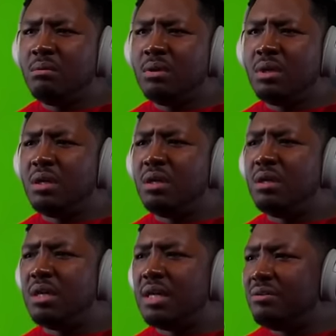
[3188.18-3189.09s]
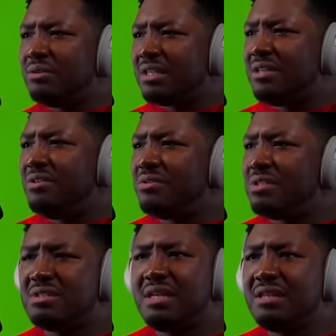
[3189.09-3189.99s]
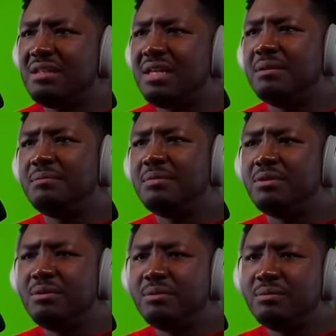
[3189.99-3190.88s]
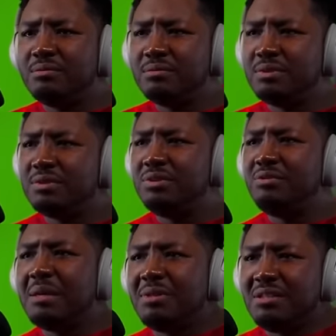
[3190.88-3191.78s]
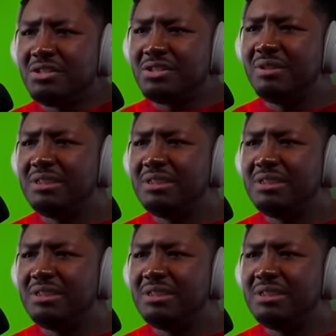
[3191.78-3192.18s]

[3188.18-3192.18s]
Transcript: I don't like how you said that, bro. Or... You got me in the streets